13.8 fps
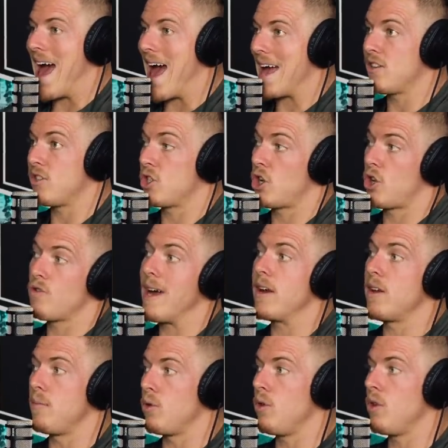as
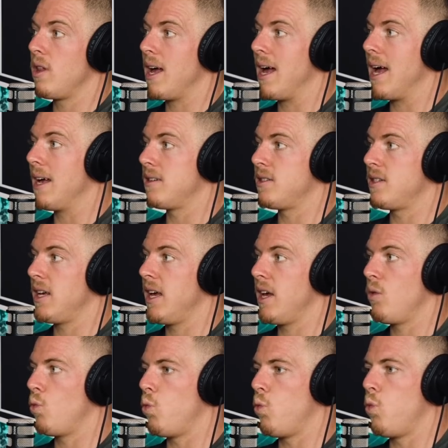credible as it
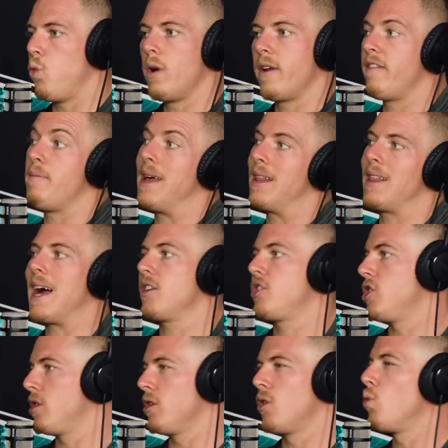would have been
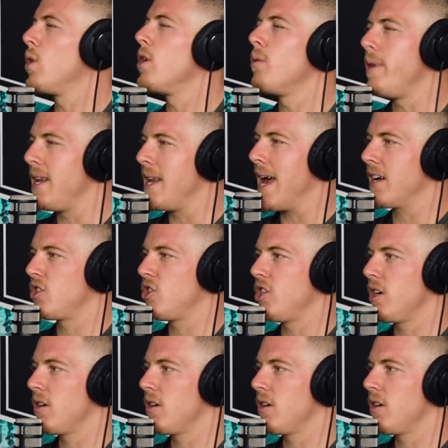last year or will be next